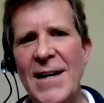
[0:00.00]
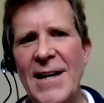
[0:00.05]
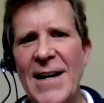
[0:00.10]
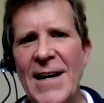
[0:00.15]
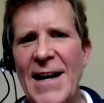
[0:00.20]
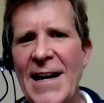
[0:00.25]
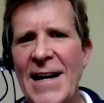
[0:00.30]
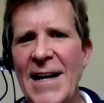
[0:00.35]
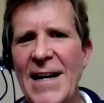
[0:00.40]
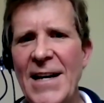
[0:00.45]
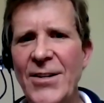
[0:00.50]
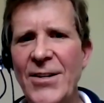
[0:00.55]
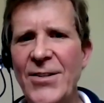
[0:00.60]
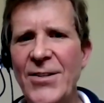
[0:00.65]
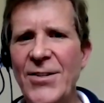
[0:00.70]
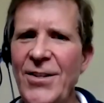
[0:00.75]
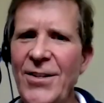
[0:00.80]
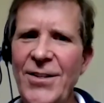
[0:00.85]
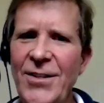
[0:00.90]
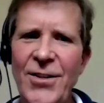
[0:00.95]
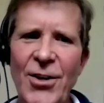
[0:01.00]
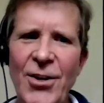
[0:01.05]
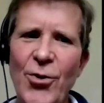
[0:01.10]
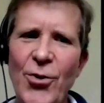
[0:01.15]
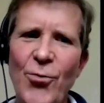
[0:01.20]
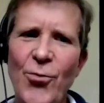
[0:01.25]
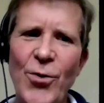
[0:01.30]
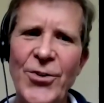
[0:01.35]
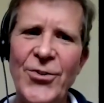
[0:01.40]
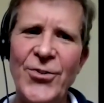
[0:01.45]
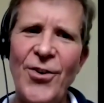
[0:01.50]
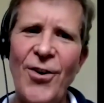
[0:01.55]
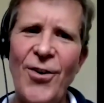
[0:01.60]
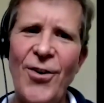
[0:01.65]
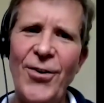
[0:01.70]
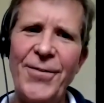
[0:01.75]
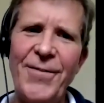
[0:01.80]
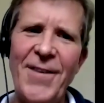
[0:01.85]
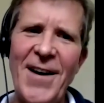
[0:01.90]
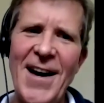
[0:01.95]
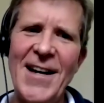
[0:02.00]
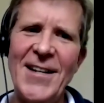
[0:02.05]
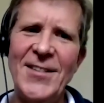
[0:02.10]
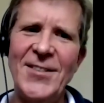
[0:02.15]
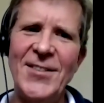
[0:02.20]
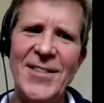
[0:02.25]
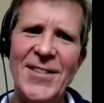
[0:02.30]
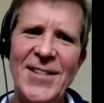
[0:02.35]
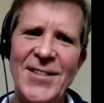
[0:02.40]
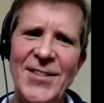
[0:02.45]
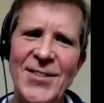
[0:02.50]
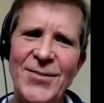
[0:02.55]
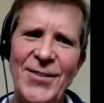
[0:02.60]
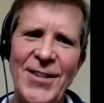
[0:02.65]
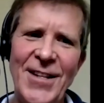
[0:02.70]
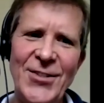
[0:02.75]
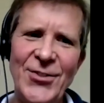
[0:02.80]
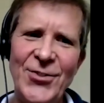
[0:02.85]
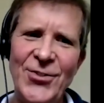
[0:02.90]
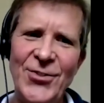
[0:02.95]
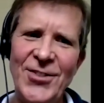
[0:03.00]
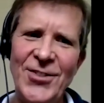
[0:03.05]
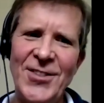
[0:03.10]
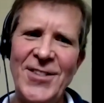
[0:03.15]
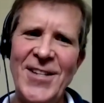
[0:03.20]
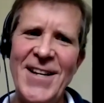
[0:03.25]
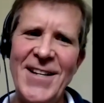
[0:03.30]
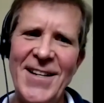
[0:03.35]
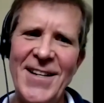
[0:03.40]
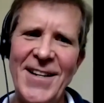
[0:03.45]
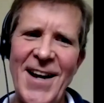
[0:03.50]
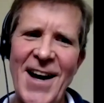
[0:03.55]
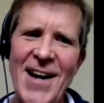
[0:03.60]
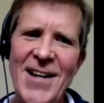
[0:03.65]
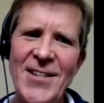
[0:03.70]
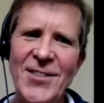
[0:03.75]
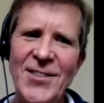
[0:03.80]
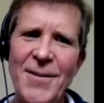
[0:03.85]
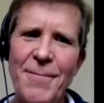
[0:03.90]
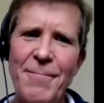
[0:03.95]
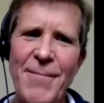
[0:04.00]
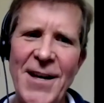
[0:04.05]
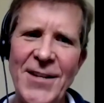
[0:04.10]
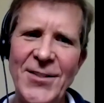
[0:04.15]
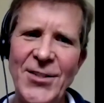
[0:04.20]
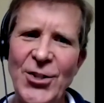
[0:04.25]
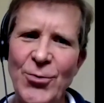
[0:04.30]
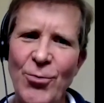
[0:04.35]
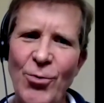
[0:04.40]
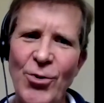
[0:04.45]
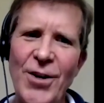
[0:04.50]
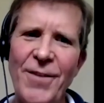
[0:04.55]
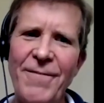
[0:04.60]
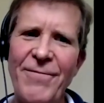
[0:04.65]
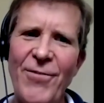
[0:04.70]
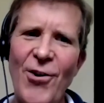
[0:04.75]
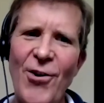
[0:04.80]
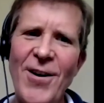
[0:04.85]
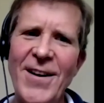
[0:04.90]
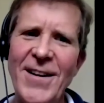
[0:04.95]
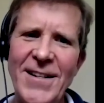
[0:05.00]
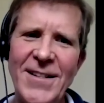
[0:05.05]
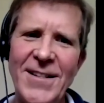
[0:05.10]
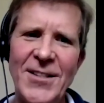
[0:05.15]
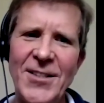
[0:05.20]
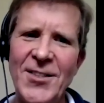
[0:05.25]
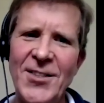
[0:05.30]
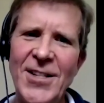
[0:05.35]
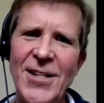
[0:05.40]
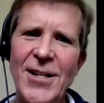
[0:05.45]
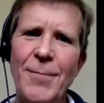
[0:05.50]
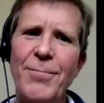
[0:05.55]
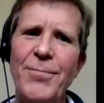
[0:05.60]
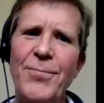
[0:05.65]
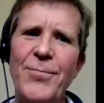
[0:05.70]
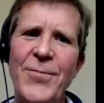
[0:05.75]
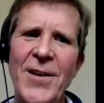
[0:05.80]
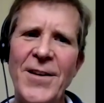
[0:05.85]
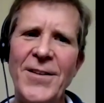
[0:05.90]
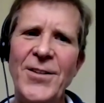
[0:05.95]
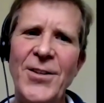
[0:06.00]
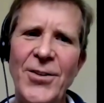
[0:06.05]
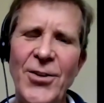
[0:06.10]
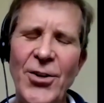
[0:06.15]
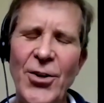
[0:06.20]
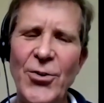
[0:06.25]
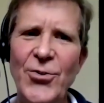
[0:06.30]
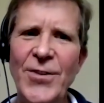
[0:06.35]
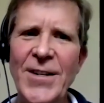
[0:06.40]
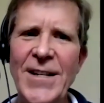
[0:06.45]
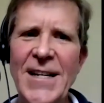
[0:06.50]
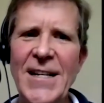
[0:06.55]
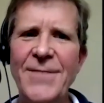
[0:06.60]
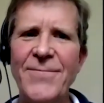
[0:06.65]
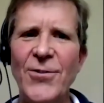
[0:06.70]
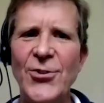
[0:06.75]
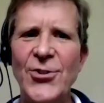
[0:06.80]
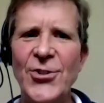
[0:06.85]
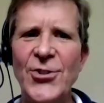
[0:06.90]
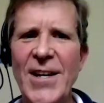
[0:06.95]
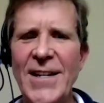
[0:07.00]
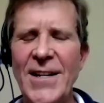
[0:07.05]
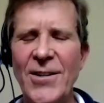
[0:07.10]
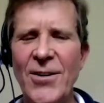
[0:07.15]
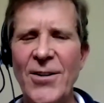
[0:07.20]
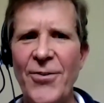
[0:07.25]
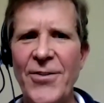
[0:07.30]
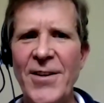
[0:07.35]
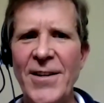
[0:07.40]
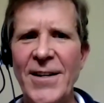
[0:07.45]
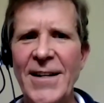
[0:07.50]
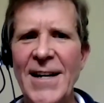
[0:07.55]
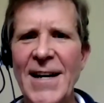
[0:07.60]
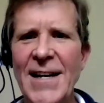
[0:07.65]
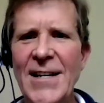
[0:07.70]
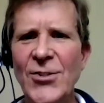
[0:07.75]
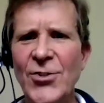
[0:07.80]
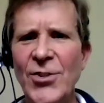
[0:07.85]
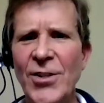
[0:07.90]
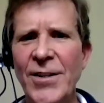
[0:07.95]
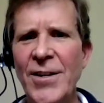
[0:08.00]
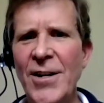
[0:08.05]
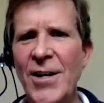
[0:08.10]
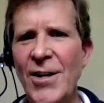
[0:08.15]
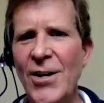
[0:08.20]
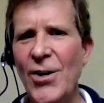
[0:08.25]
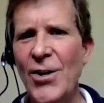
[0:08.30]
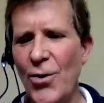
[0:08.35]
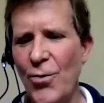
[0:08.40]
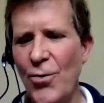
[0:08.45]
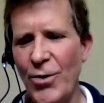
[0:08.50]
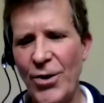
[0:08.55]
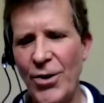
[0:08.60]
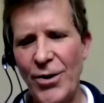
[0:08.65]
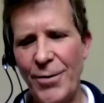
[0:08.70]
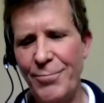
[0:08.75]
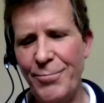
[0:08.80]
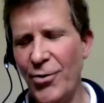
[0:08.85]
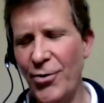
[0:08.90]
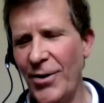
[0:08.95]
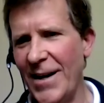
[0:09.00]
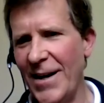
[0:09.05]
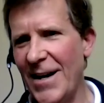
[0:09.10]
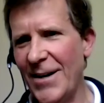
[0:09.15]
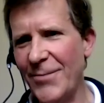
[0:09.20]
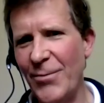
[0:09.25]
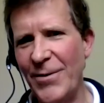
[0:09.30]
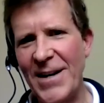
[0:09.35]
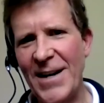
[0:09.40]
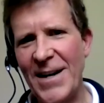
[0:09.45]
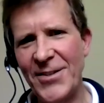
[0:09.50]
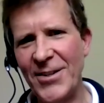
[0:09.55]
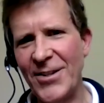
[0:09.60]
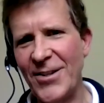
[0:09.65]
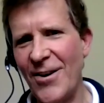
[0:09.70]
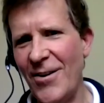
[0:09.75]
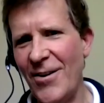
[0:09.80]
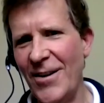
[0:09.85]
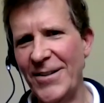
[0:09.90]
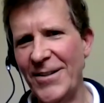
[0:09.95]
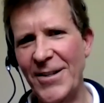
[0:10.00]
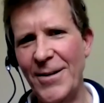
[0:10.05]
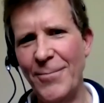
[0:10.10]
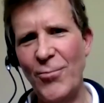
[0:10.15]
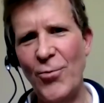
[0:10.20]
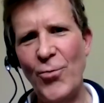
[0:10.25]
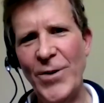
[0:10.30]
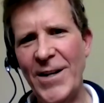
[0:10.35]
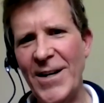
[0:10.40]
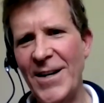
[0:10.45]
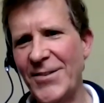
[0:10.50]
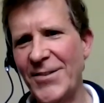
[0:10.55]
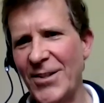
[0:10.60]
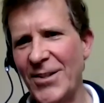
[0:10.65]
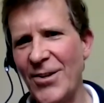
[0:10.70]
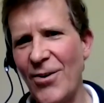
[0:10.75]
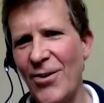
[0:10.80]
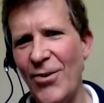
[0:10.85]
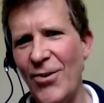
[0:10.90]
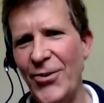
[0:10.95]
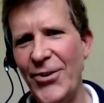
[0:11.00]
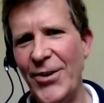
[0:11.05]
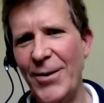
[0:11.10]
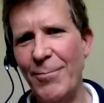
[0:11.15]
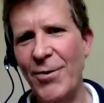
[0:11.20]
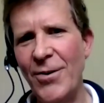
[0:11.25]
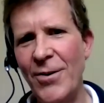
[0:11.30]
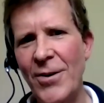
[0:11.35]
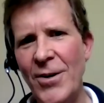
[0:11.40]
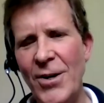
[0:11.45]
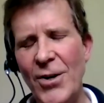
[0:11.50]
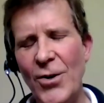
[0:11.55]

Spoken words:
And what y'all devised is, let's just take an ISIP message. We'll convert it into SIP that you need for shaken authentication. We're going to pull out. We got the calling number. We got the called number.